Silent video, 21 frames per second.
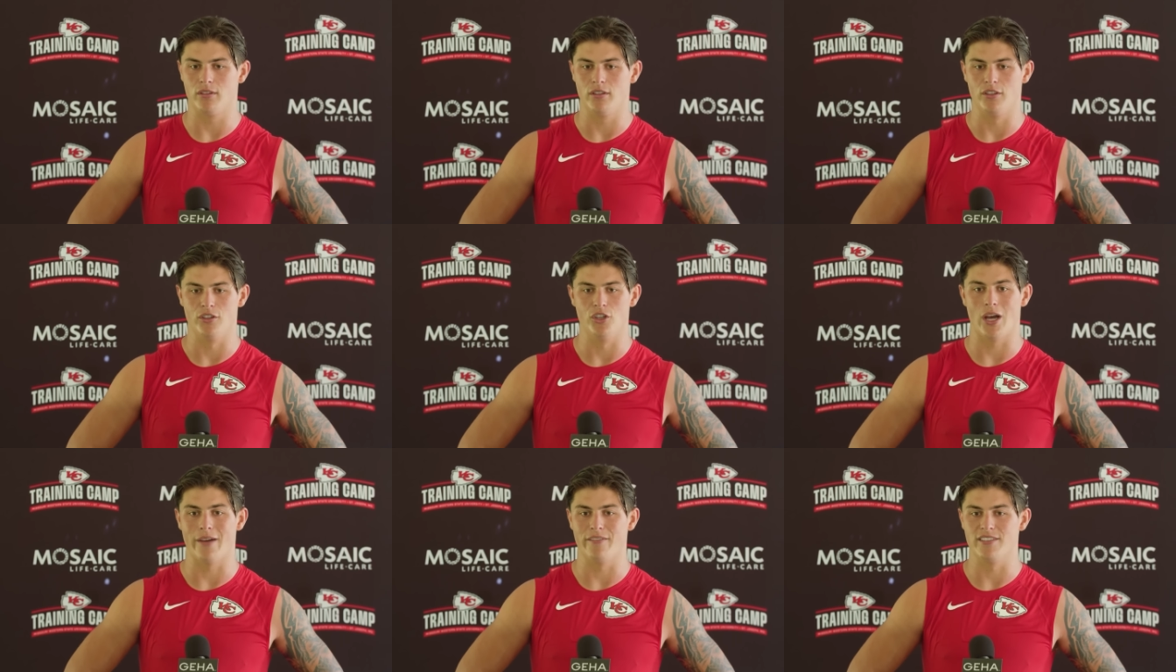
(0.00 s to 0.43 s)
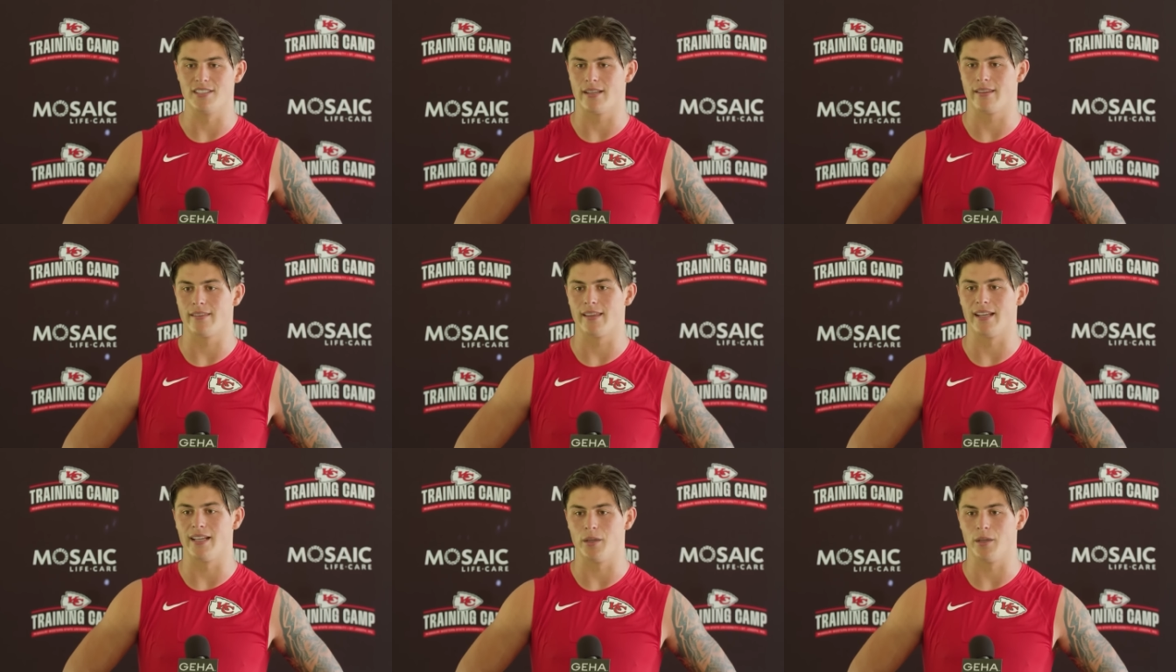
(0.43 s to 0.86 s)
not having to
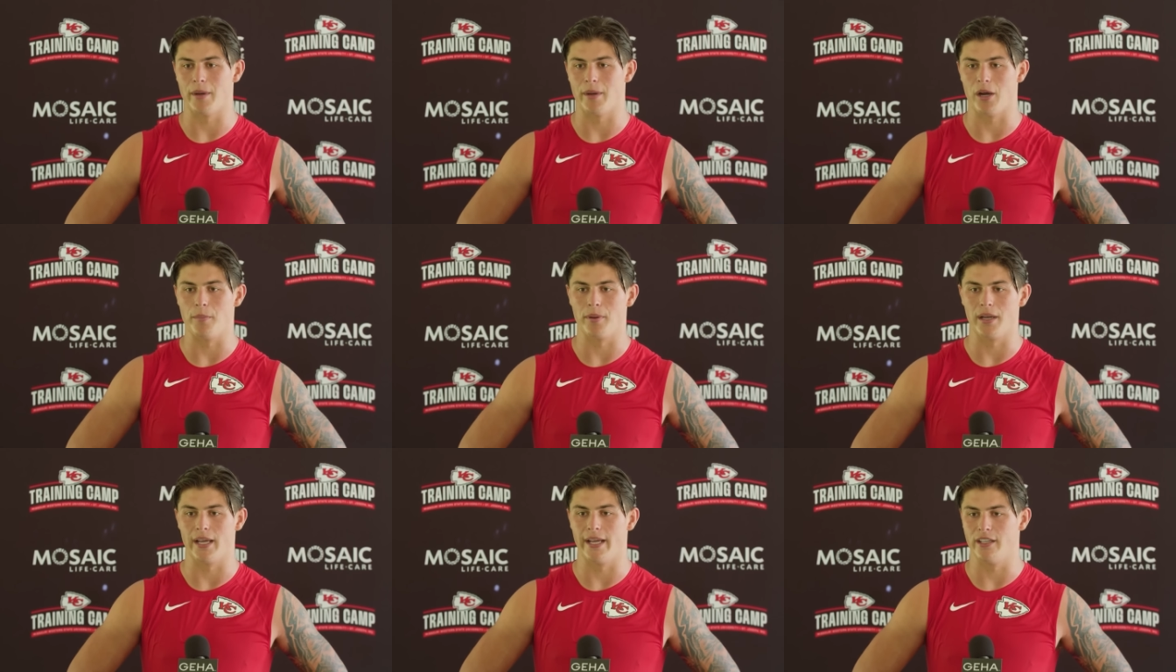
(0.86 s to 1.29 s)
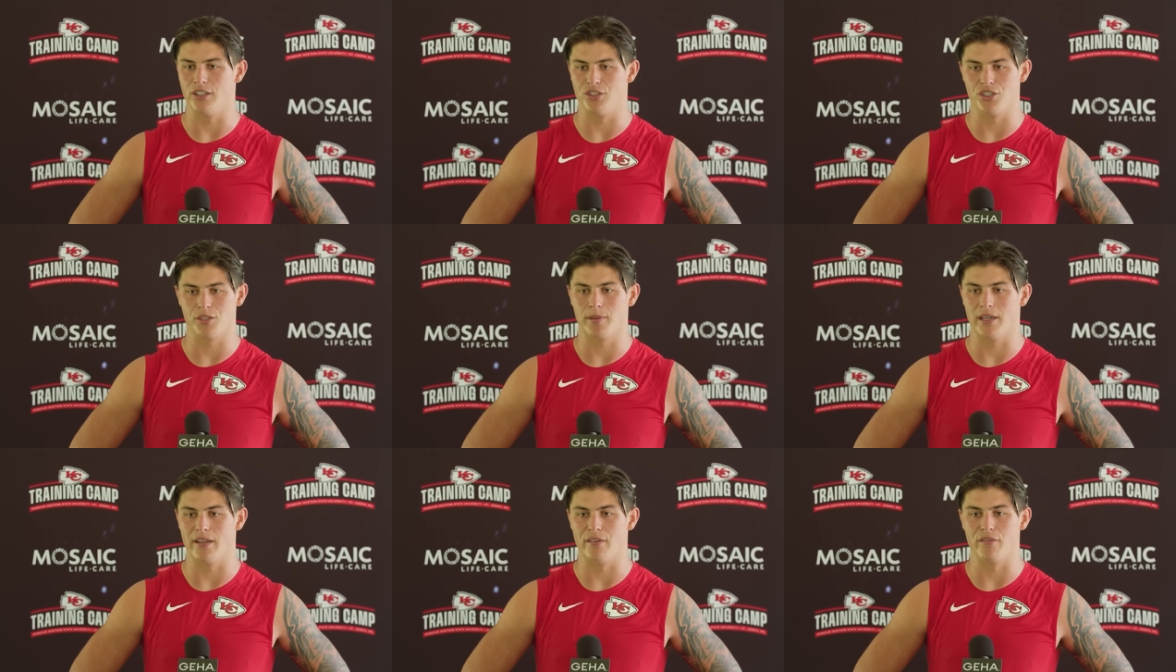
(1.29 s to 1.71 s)
think about playing and
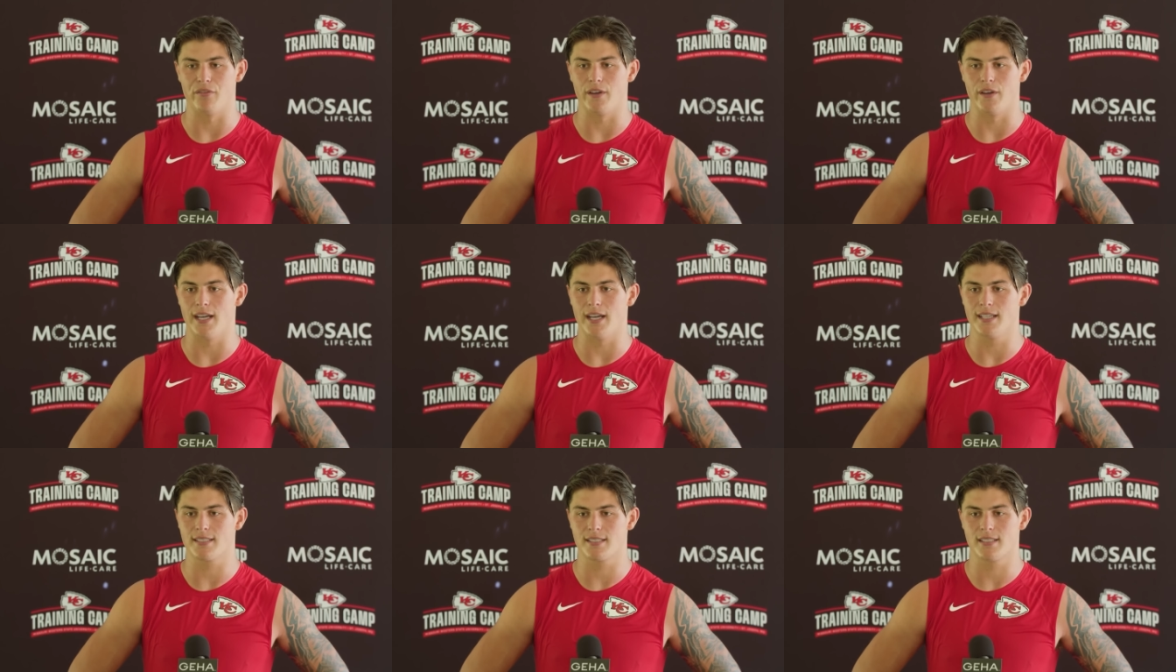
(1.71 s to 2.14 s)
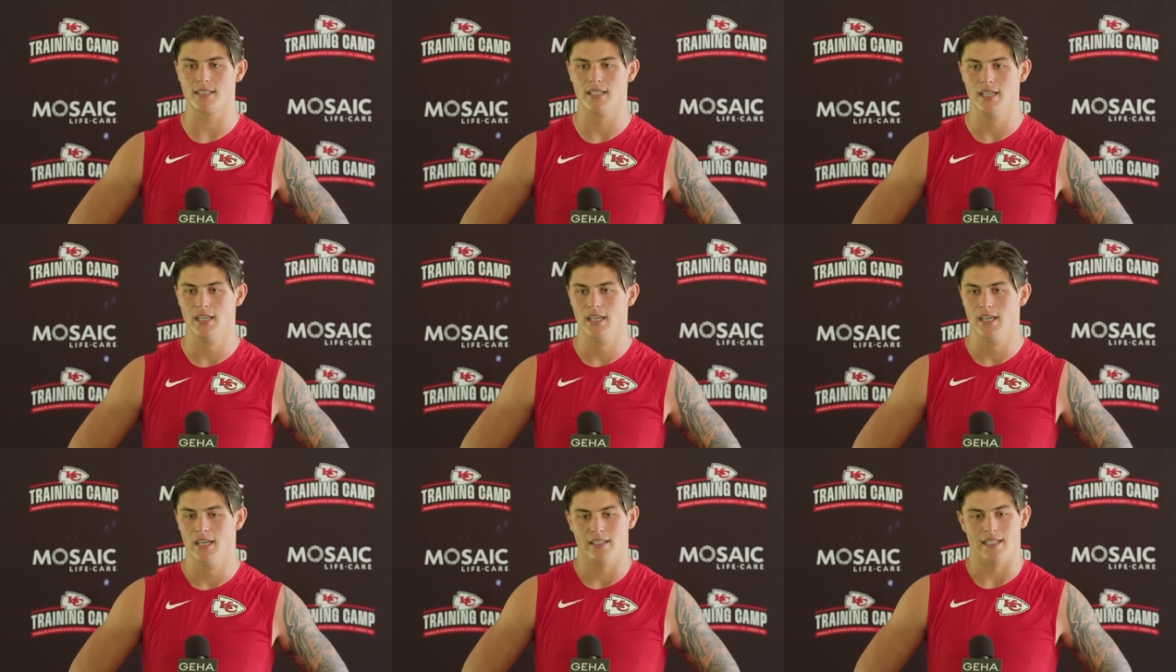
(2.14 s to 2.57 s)
just playing fast,
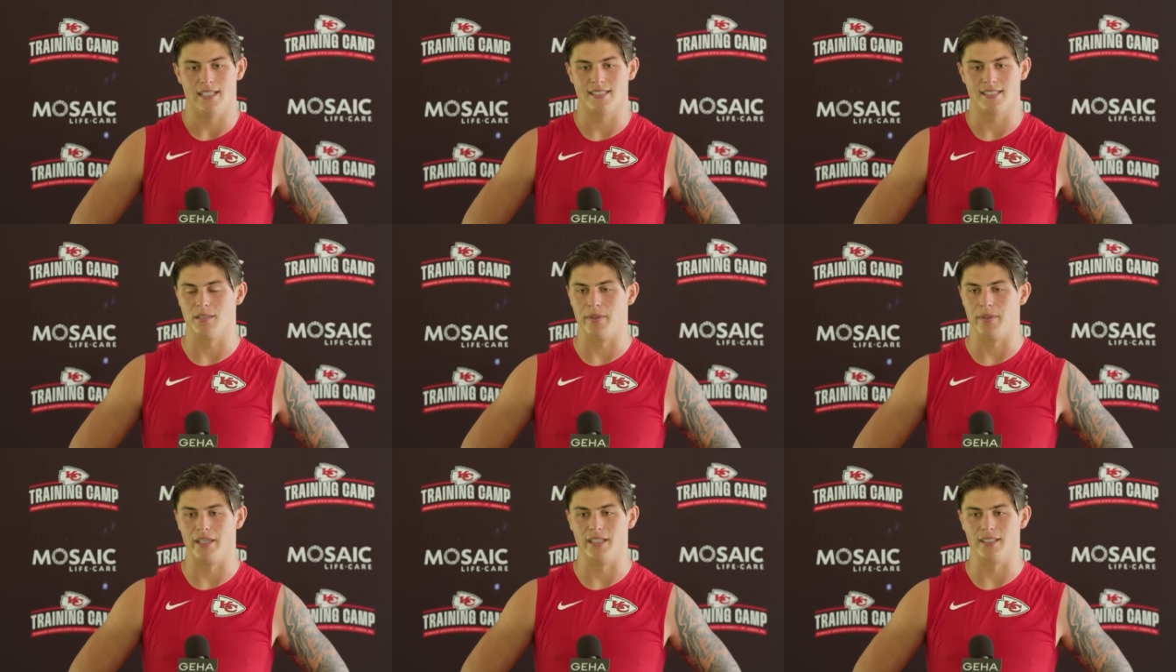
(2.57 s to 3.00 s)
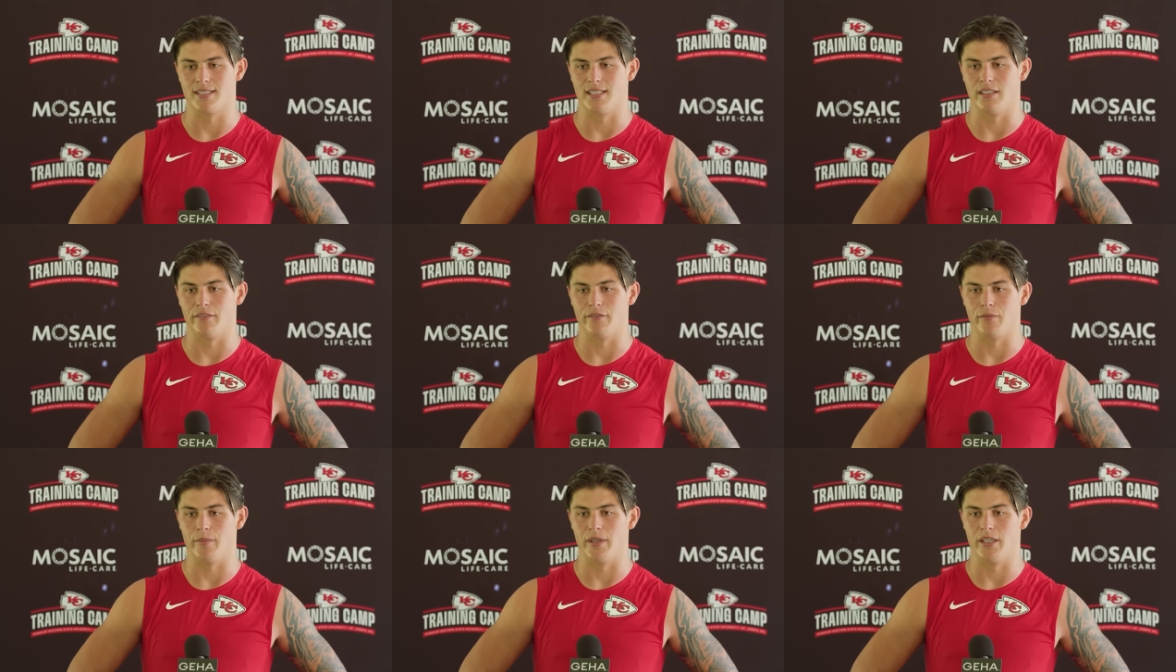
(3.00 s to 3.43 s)
that's the biggest
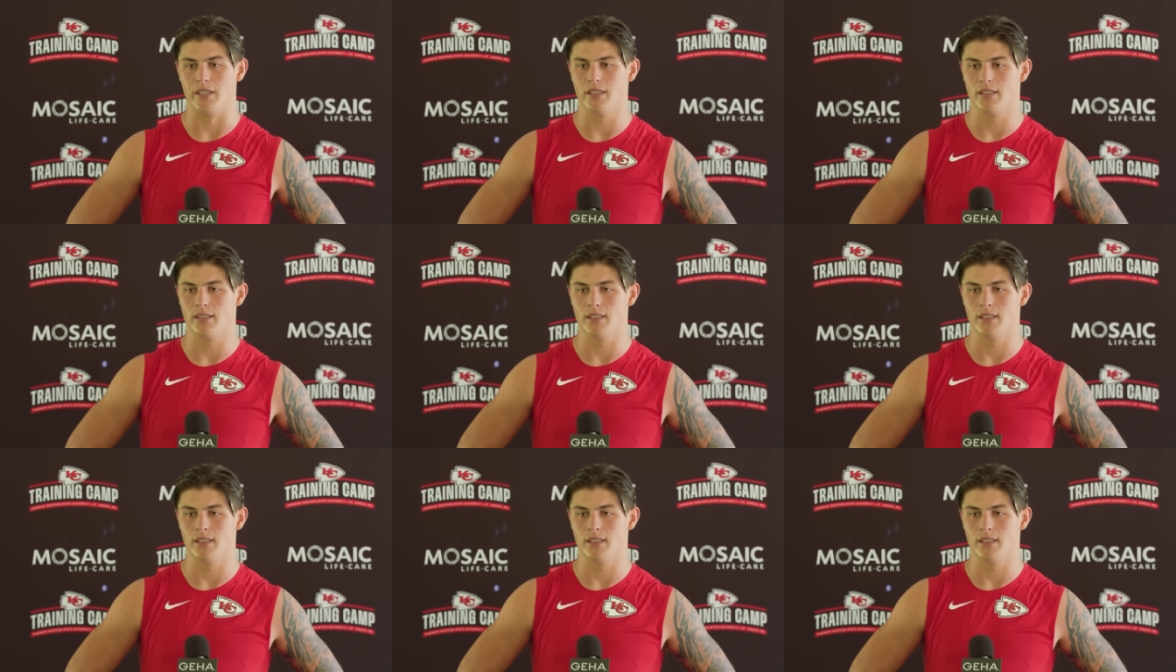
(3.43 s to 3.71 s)
thing for me.